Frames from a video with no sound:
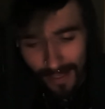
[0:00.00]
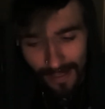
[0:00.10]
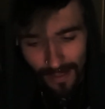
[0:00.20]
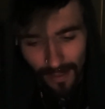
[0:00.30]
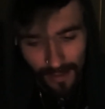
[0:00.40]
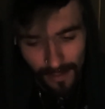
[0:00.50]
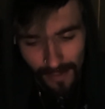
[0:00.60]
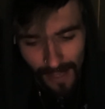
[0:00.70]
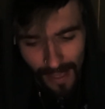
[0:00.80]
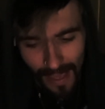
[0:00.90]
a uh,
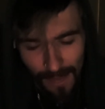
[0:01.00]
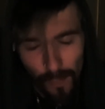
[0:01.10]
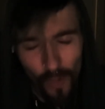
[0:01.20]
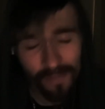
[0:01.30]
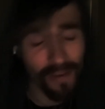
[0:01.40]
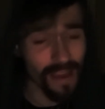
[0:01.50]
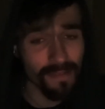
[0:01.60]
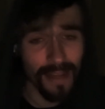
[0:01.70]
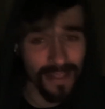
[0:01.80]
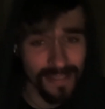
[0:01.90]

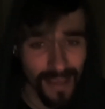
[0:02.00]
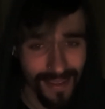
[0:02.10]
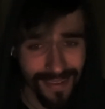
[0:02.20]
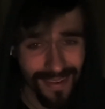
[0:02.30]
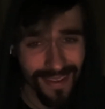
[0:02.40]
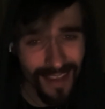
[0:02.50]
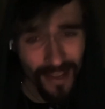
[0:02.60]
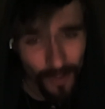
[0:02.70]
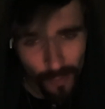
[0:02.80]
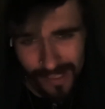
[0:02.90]
8.5 out of 10.
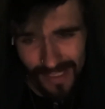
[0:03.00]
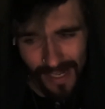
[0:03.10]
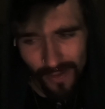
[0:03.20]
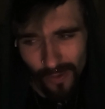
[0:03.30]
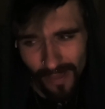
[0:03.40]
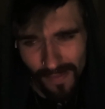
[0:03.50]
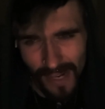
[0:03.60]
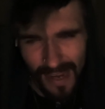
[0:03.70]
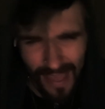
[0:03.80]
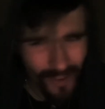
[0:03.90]
Reason I don't give it
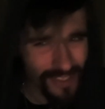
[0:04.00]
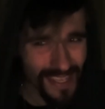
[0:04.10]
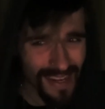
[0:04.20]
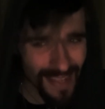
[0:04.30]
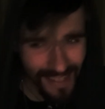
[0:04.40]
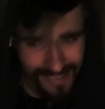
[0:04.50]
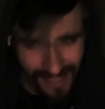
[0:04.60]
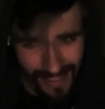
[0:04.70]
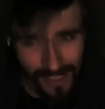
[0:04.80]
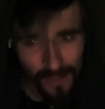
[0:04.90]
a 9 or 10 out of
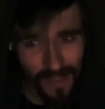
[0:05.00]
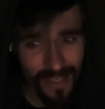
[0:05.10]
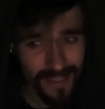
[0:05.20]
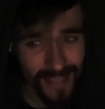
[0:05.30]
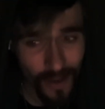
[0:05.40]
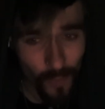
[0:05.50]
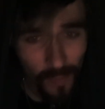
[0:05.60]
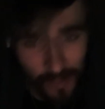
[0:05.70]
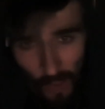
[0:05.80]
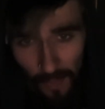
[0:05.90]
10 is because I will
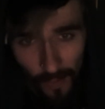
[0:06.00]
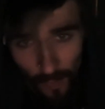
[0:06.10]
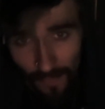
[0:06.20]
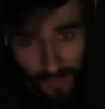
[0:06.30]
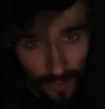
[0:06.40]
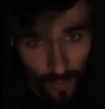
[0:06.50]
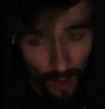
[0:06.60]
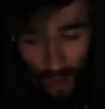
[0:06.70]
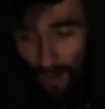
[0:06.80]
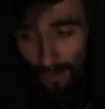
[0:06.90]
be dropping a review
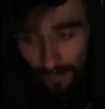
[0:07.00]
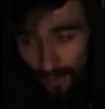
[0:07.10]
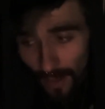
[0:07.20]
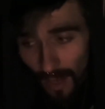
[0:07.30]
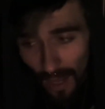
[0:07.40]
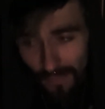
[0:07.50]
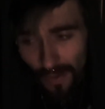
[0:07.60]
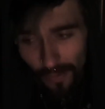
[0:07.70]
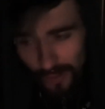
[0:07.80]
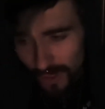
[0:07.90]
on
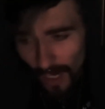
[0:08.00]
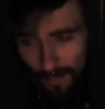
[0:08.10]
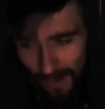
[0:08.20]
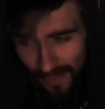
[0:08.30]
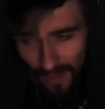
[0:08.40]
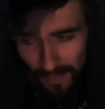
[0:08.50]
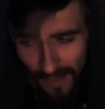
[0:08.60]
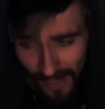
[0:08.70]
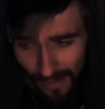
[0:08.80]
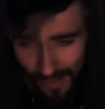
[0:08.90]
another shot by them
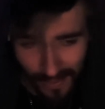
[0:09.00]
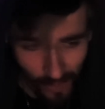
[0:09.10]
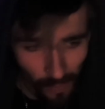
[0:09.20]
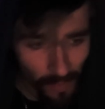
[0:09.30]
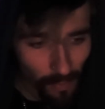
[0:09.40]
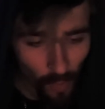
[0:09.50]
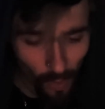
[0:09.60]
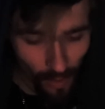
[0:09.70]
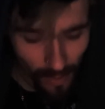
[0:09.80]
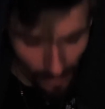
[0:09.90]
that I like a little bit
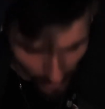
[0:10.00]
more.